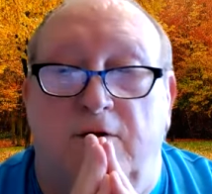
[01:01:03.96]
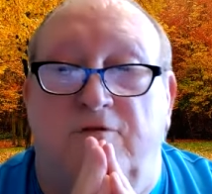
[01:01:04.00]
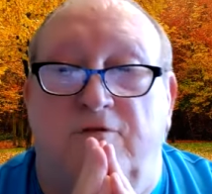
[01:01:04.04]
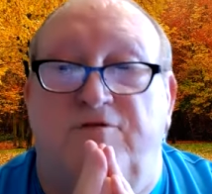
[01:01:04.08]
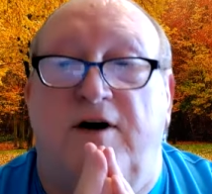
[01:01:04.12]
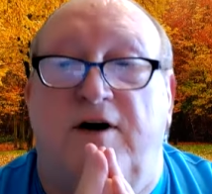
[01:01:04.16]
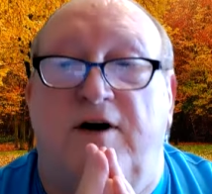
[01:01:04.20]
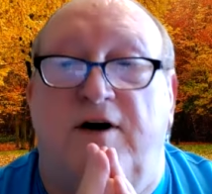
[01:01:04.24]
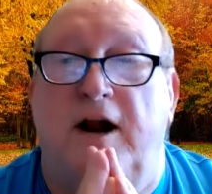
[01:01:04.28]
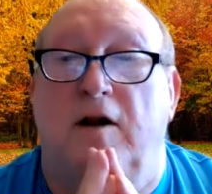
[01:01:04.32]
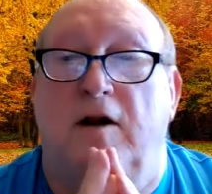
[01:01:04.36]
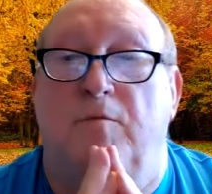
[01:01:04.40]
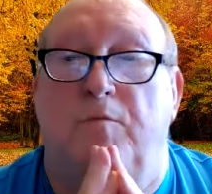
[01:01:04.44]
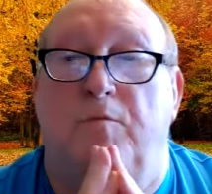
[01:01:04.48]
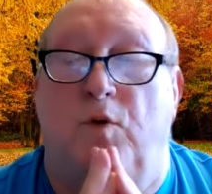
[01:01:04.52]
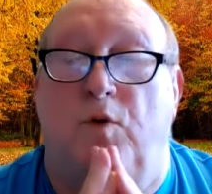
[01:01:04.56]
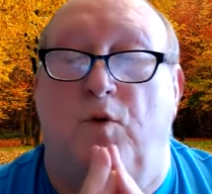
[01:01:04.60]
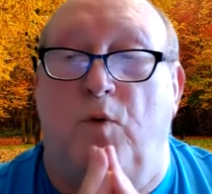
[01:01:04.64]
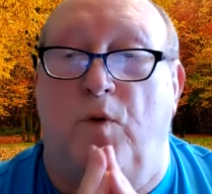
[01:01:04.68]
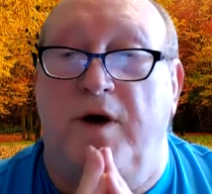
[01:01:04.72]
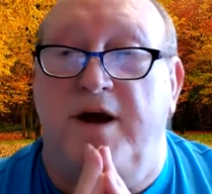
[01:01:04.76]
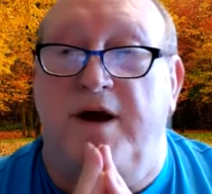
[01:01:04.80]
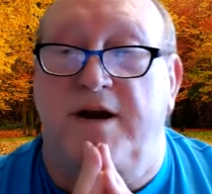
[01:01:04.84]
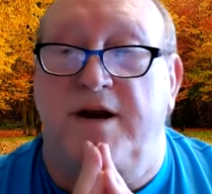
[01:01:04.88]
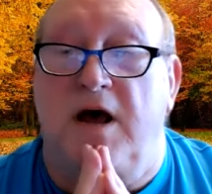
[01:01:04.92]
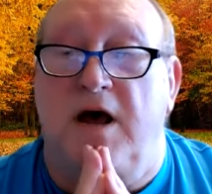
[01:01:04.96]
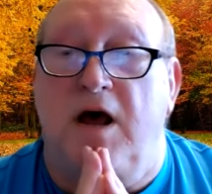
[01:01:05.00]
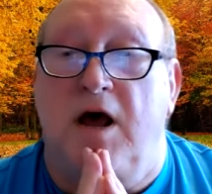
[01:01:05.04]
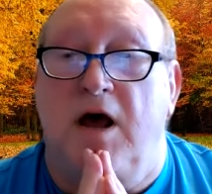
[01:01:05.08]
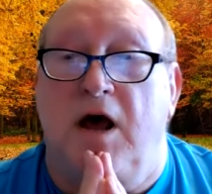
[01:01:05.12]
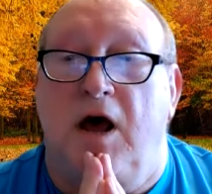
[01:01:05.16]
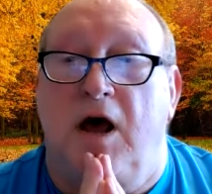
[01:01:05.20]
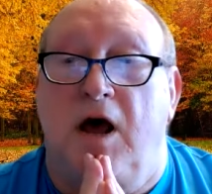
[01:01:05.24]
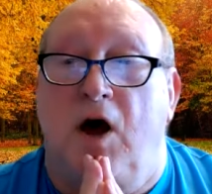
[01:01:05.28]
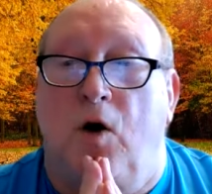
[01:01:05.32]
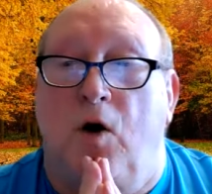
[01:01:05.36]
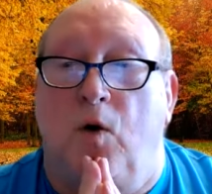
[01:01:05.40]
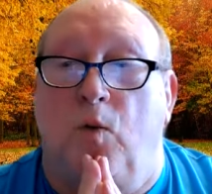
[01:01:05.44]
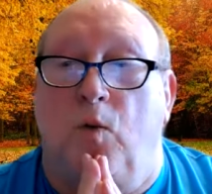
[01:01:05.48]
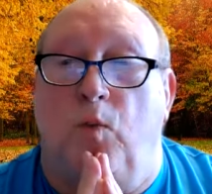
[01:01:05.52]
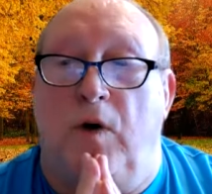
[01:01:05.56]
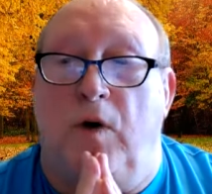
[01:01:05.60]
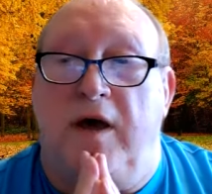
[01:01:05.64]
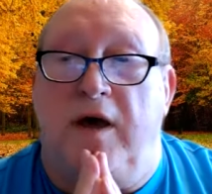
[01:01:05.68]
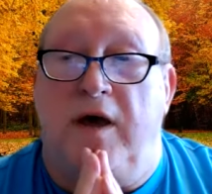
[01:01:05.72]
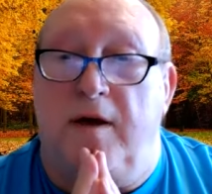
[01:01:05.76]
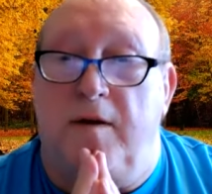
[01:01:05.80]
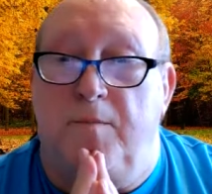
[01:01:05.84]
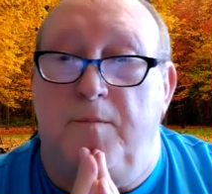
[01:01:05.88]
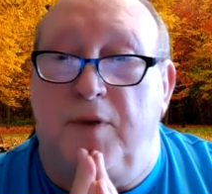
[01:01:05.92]
final point, we
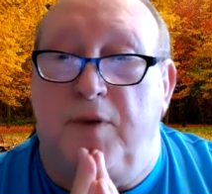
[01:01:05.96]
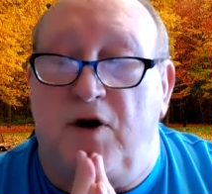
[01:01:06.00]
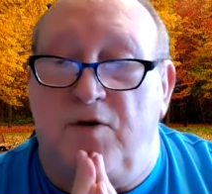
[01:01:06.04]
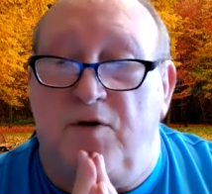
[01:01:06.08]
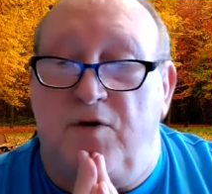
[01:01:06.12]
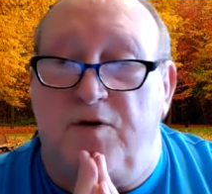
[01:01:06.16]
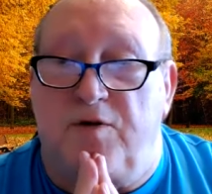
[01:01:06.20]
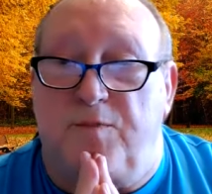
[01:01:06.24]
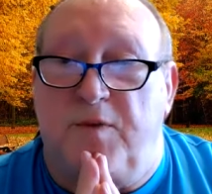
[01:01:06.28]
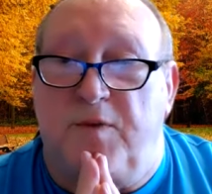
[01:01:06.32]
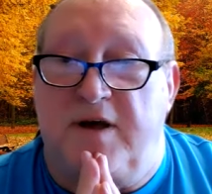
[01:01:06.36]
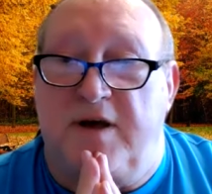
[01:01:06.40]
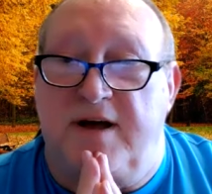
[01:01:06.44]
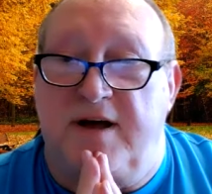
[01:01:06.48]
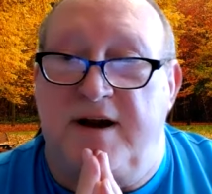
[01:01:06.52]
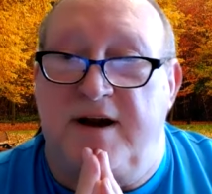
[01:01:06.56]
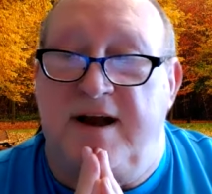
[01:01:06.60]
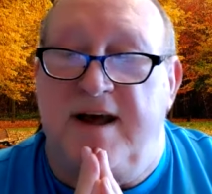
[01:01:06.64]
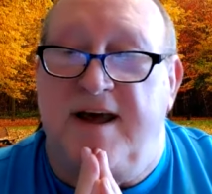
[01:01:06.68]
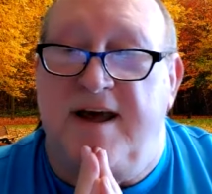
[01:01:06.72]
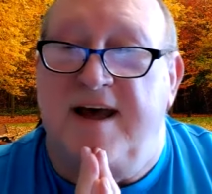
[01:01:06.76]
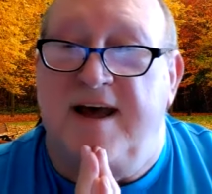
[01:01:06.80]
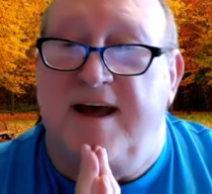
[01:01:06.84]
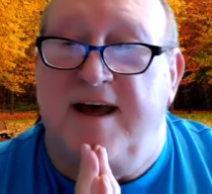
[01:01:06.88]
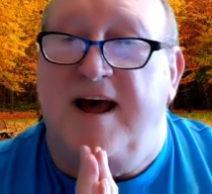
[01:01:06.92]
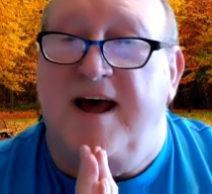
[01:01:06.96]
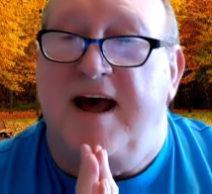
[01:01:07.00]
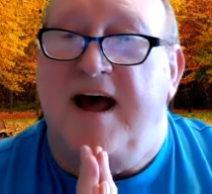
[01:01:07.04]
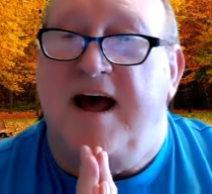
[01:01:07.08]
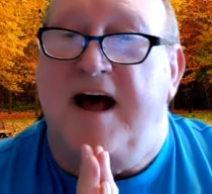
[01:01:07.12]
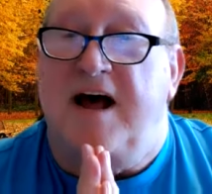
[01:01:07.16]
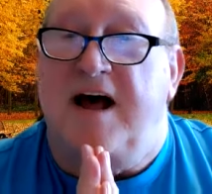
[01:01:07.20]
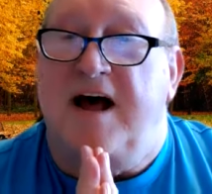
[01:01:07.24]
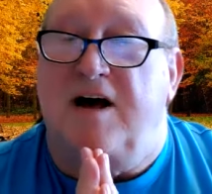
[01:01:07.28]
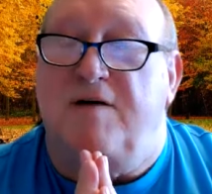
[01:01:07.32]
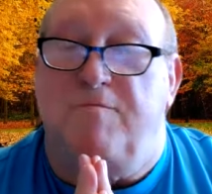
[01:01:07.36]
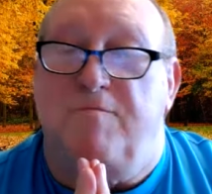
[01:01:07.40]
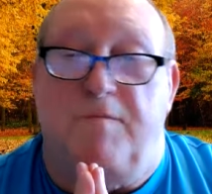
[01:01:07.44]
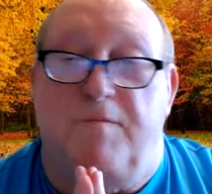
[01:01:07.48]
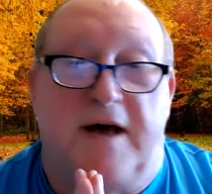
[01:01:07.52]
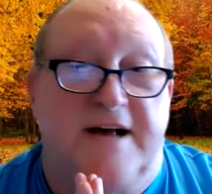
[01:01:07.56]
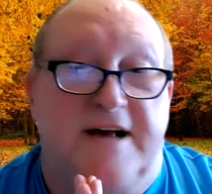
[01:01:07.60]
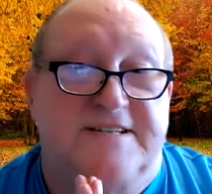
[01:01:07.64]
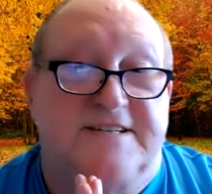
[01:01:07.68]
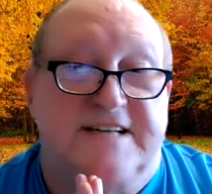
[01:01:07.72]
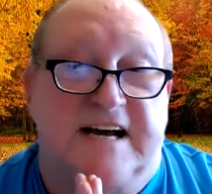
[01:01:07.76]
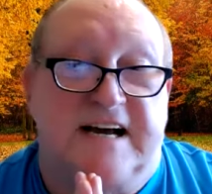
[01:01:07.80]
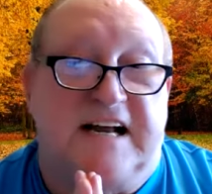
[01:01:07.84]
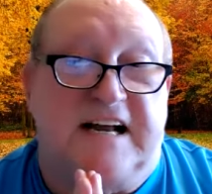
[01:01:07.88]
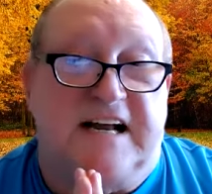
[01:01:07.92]
had both been
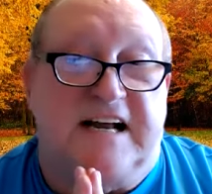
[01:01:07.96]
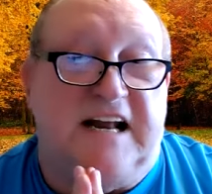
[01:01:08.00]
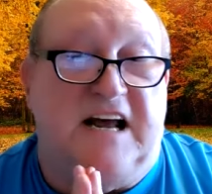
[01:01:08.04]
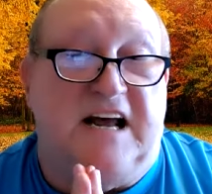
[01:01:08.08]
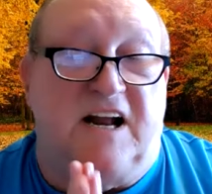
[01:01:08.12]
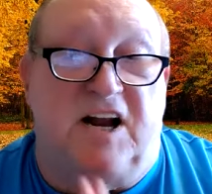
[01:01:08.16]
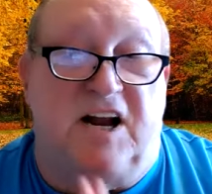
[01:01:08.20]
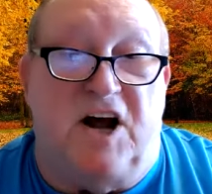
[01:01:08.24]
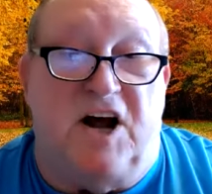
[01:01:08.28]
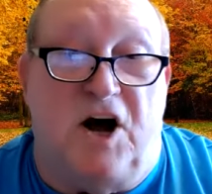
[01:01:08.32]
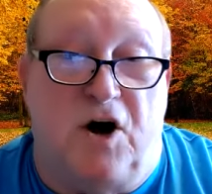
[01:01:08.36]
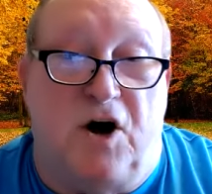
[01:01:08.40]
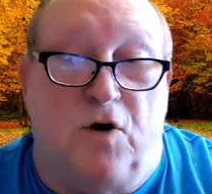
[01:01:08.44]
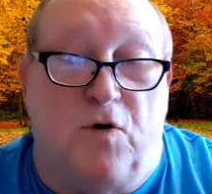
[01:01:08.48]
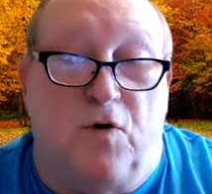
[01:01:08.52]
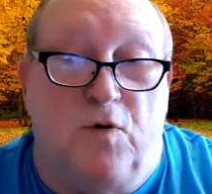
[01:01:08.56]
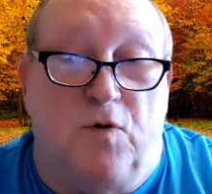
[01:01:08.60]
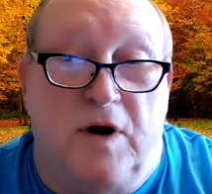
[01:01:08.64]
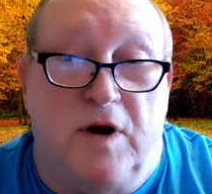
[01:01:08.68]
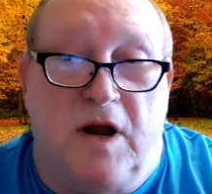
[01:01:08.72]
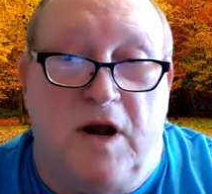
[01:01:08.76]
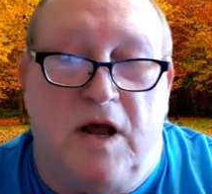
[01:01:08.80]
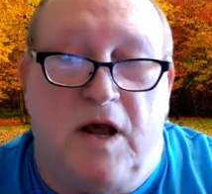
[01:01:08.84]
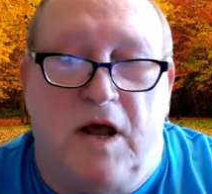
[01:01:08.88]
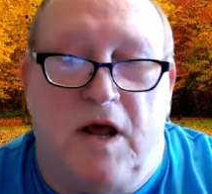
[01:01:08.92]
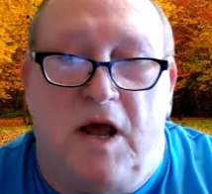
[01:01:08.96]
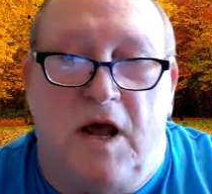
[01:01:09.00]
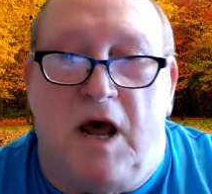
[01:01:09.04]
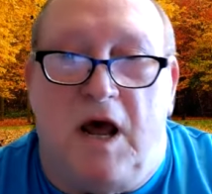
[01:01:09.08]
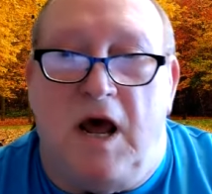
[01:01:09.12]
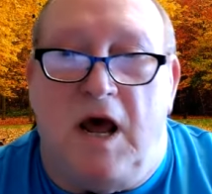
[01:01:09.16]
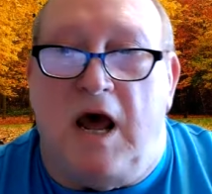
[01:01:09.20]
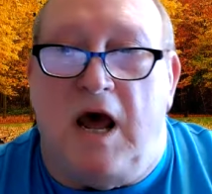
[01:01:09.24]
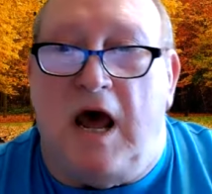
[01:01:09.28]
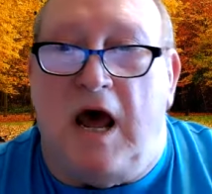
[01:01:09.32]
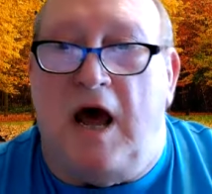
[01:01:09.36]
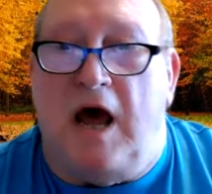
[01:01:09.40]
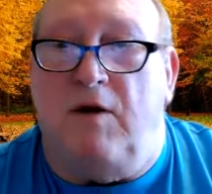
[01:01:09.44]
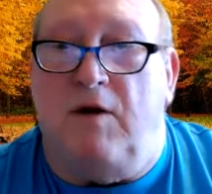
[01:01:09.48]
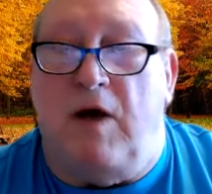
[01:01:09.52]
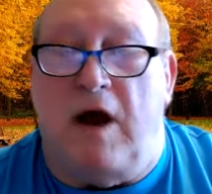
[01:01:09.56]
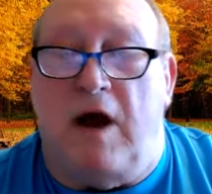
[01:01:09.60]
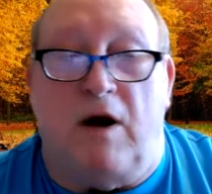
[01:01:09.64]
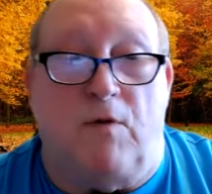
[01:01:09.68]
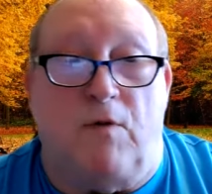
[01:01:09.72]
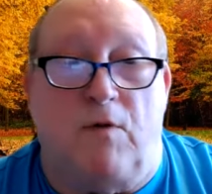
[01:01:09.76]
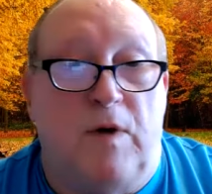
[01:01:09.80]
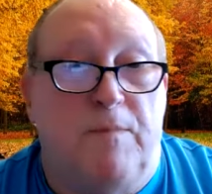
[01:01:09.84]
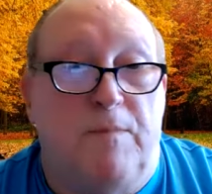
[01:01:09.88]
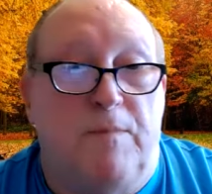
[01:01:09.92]
basically alone. And
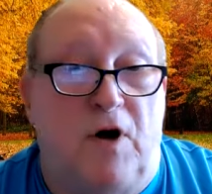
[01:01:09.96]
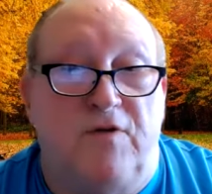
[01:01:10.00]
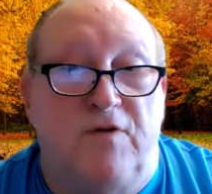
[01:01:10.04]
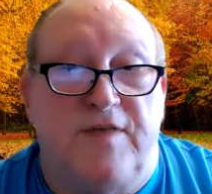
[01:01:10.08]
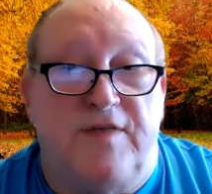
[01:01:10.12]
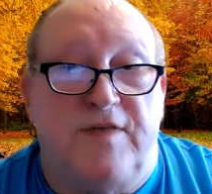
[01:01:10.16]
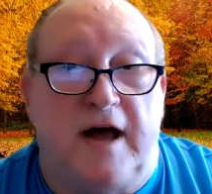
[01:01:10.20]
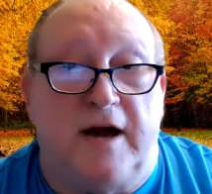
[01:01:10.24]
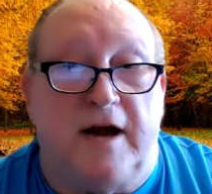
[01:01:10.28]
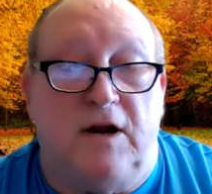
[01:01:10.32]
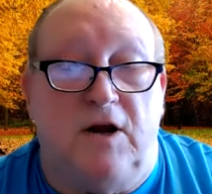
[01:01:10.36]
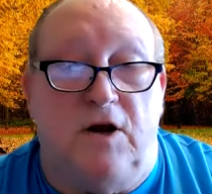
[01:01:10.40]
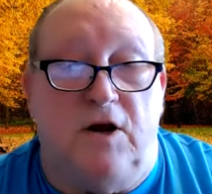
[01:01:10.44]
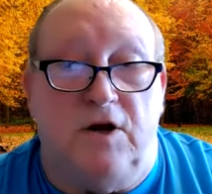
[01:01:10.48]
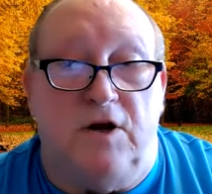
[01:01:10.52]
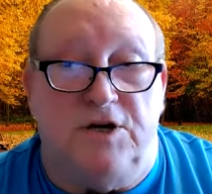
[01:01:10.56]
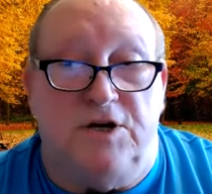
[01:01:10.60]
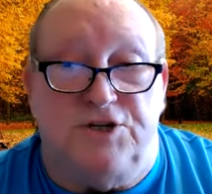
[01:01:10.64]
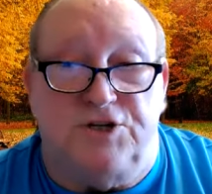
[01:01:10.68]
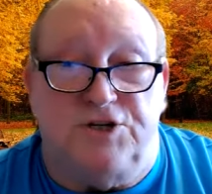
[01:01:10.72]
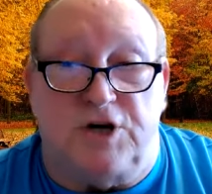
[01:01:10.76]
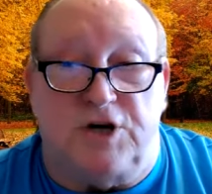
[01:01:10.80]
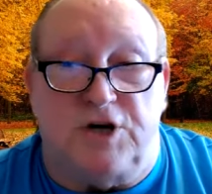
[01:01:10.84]
here we both had good